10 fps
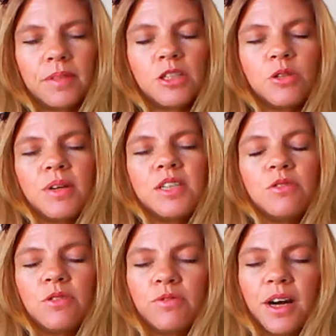to a
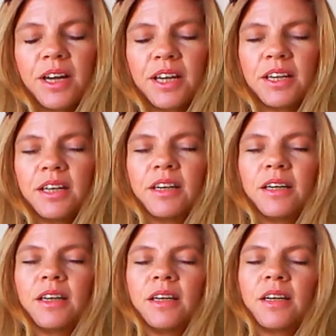unifying
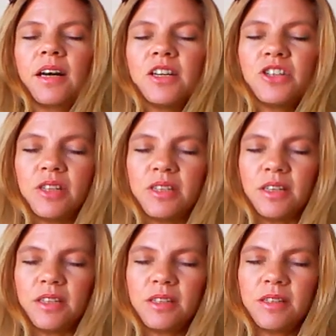
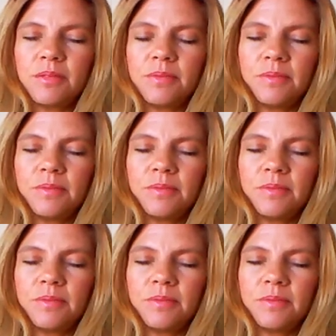consciousness